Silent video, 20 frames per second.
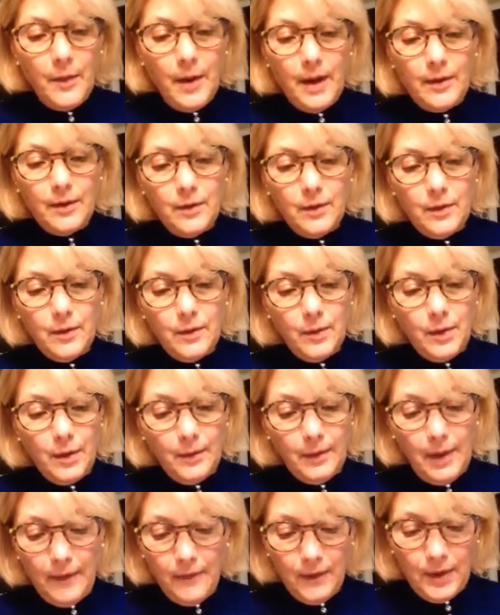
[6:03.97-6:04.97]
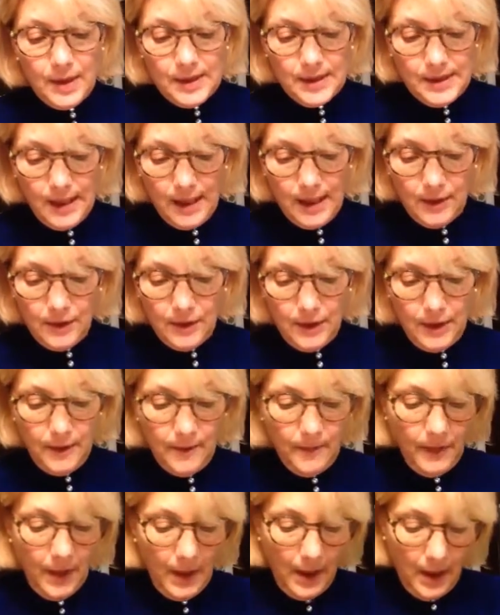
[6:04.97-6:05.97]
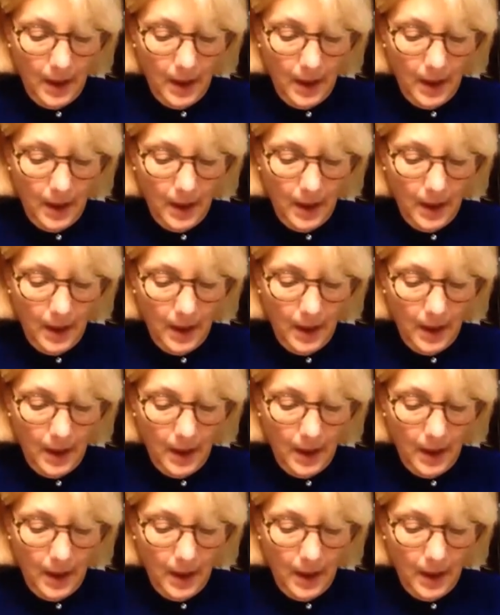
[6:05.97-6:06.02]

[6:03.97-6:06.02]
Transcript: under the reference section,